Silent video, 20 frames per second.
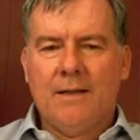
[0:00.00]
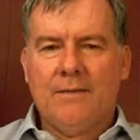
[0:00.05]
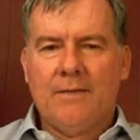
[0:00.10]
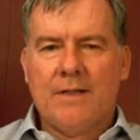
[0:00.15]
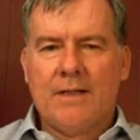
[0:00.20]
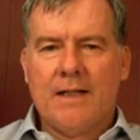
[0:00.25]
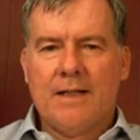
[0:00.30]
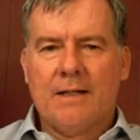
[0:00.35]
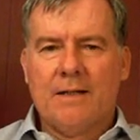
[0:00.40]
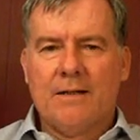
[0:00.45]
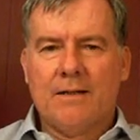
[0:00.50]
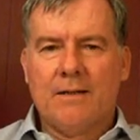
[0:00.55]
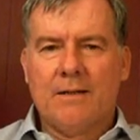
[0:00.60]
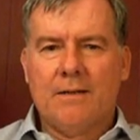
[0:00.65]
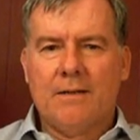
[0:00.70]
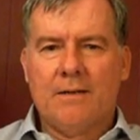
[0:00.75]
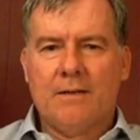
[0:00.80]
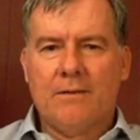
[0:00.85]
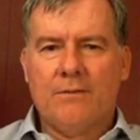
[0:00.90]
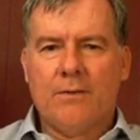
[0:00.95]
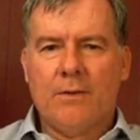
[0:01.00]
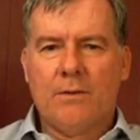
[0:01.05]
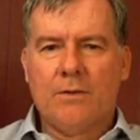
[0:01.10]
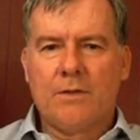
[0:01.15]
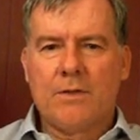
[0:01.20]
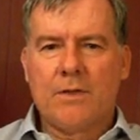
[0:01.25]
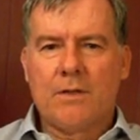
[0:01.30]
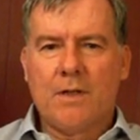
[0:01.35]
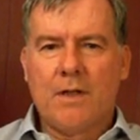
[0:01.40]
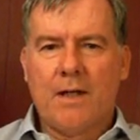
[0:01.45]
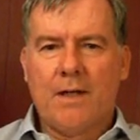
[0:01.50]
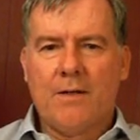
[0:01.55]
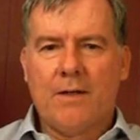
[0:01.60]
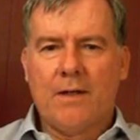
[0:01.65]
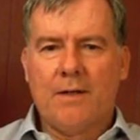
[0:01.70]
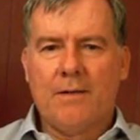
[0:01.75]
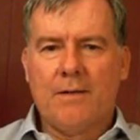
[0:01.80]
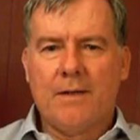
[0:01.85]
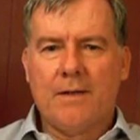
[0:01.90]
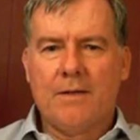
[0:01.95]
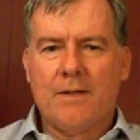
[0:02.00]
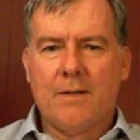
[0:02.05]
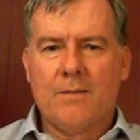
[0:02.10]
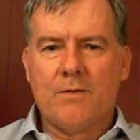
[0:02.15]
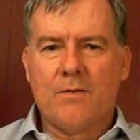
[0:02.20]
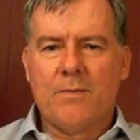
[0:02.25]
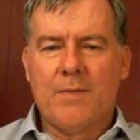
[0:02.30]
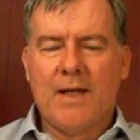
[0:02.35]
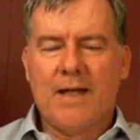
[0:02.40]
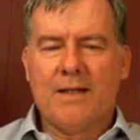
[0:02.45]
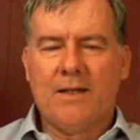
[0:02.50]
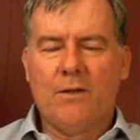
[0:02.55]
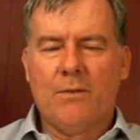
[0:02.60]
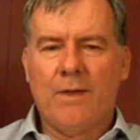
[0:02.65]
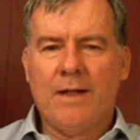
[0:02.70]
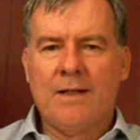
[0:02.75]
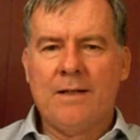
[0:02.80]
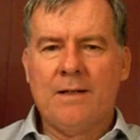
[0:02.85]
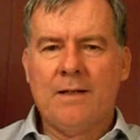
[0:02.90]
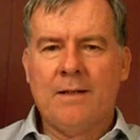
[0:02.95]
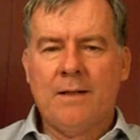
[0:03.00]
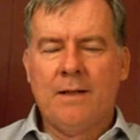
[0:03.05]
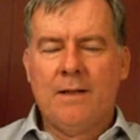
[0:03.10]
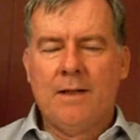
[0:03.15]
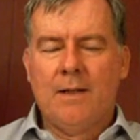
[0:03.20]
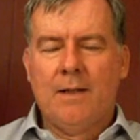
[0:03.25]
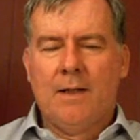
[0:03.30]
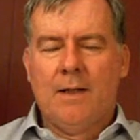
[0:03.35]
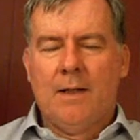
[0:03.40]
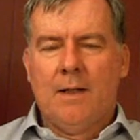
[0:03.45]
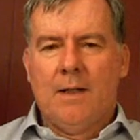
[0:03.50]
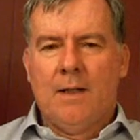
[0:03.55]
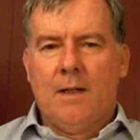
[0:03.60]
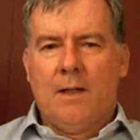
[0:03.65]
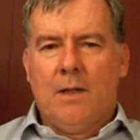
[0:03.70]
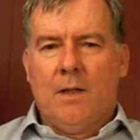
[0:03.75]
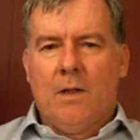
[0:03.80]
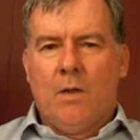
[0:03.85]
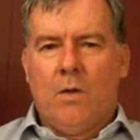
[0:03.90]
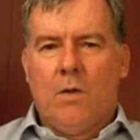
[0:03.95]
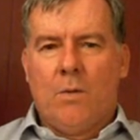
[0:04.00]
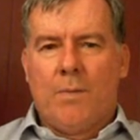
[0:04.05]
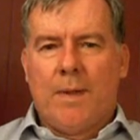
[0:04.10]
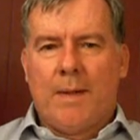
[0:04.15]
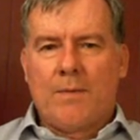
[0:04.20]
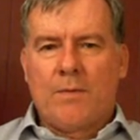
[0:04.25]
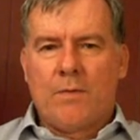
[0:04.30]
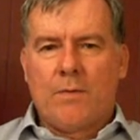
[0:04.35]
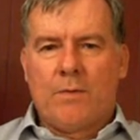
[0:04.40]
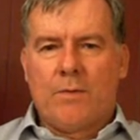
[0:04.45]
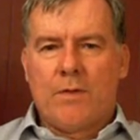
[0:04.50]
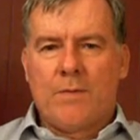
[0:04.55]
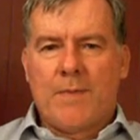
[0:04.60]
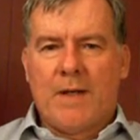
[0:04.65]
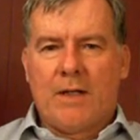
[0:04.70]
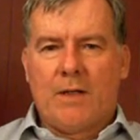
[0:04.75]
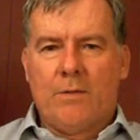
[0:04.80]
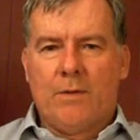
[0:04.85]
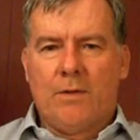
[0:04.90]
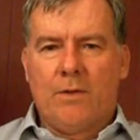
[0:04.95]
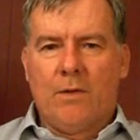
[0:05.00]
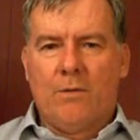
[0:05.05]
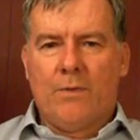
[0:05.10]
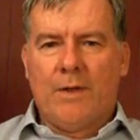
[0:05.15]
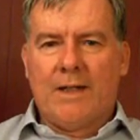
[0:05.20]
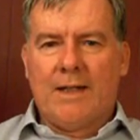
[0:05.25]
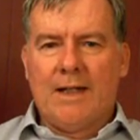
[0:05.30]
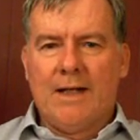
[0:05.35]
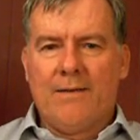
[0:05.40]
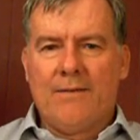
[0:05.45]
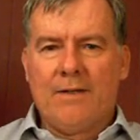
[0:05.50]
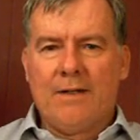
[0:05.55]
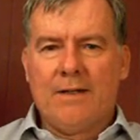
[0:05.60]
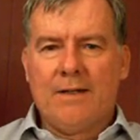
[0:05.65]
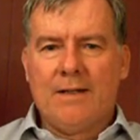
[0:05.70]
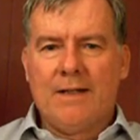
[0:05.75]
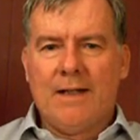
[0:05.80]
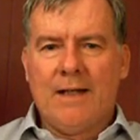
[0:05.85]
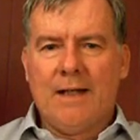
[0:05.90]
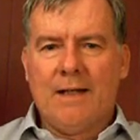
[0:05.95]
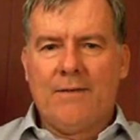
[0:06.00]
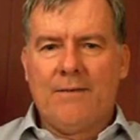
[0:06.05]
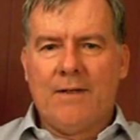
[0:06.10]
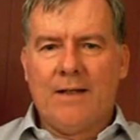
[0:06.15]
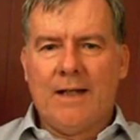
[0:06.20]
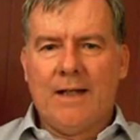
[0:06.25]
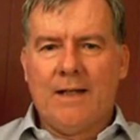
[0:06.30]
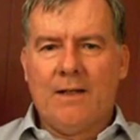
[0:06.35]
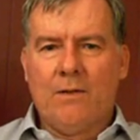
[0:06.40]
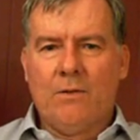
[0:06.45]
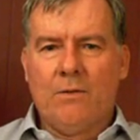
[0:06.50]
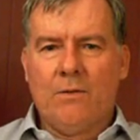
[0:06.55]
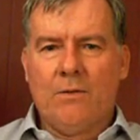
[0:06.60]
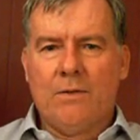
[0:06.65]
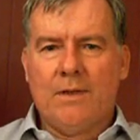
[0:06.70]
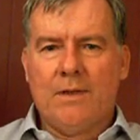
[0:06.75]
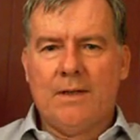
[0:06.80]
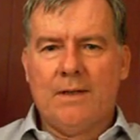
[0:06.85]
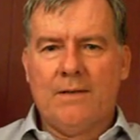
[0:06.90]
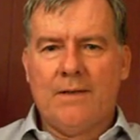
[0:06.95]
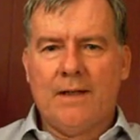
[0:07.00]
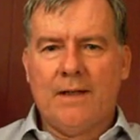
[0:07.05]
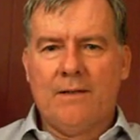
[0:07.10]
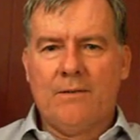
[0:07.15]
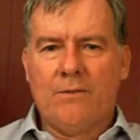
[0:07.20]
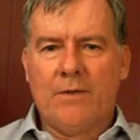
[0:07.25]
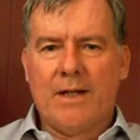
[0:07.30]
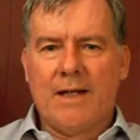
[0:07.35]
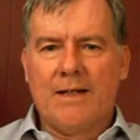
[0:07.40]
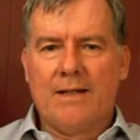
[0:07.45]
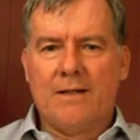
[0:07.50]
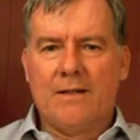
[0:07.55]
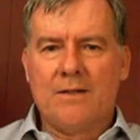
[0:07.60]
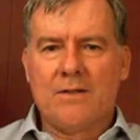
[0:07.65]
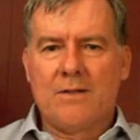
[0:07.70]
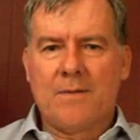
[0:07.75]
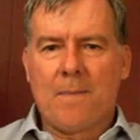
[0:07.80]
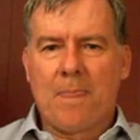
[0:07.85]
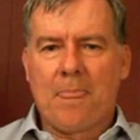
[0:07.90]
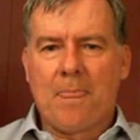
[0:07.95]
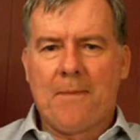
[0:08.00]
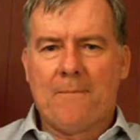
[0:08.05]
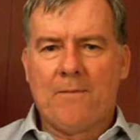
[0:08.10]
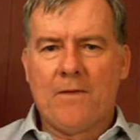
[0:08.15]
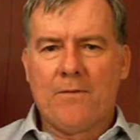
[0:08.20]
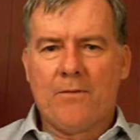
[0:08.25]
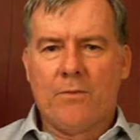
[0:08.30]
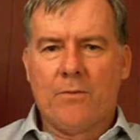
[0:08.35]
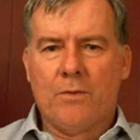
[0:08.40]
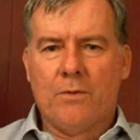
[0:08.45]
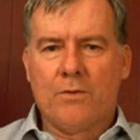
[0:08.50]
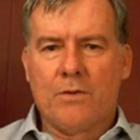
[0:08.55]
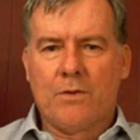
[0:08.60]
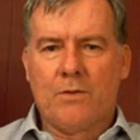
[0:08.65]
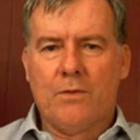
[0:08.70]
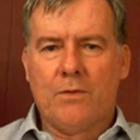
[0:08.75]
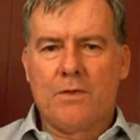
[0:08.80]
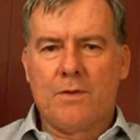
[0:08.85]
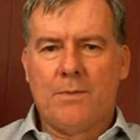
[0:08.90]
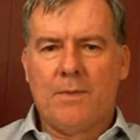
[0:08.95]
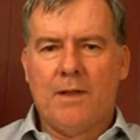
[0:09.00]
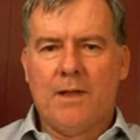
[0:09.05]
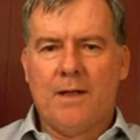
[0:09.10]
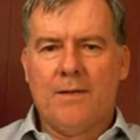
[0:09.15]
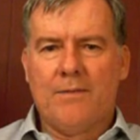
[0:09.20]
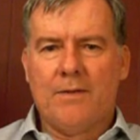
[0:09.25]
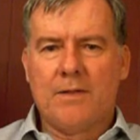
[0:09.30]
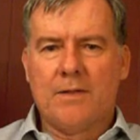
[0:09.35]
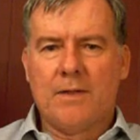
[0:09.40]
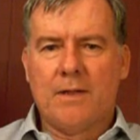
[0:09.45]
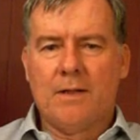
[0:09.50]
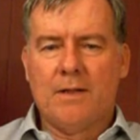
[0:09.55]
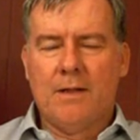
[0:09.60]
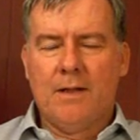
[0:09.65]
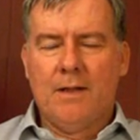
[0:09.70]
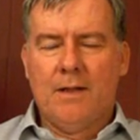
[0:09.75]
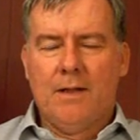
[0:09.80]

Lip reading: The tenant defaults either in terms of paying the rent or perhaps with respect to a non-rent covenant, and the landlord then re-enters. Different rules of course apply if it's a